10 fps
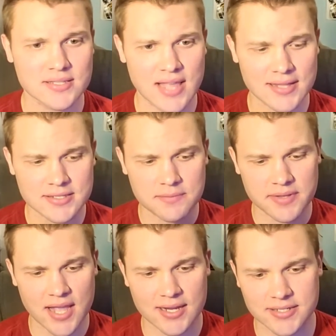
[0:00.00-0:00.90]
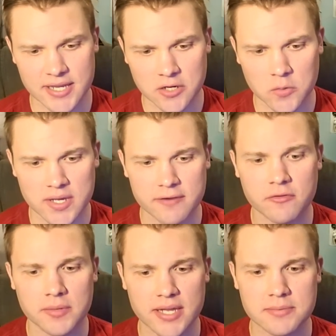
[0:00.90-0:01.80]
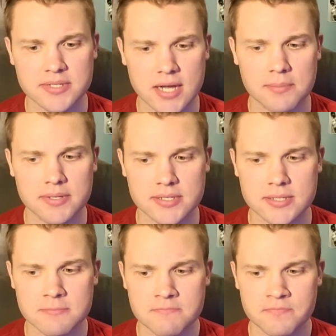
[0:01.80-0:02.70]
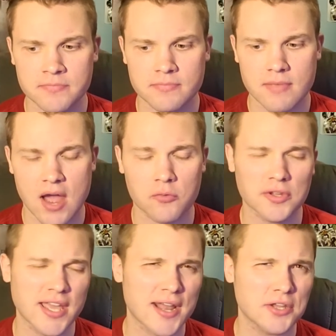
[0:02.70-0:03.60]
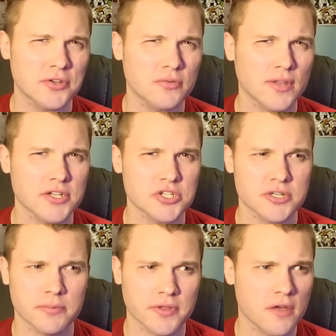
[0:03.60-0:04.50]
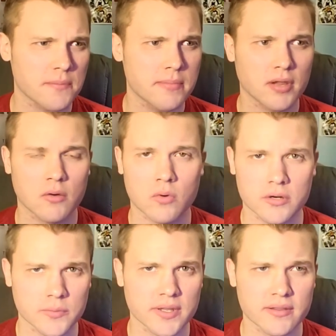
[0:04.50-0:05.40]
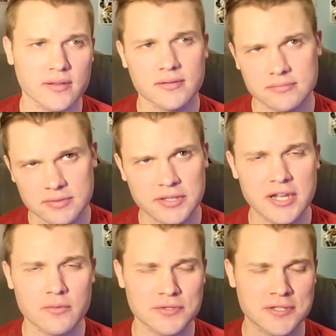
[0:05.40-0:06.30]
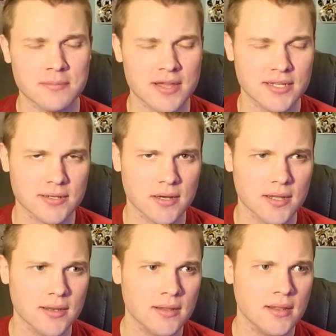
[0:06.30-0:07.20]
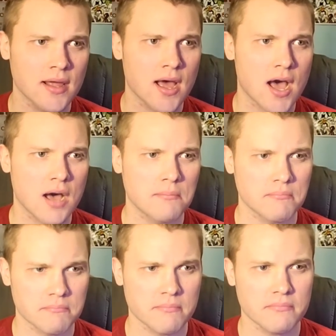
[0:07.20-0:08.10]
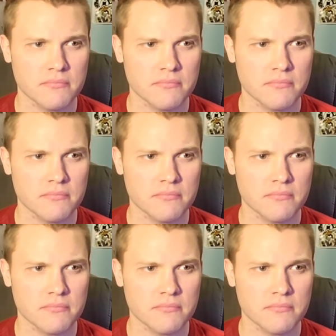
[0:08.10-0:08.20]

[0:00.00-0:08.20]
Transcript: that's something I can take away from GameStop is, I really had a good relationship with all the people I worked with. There was some I did not. Um,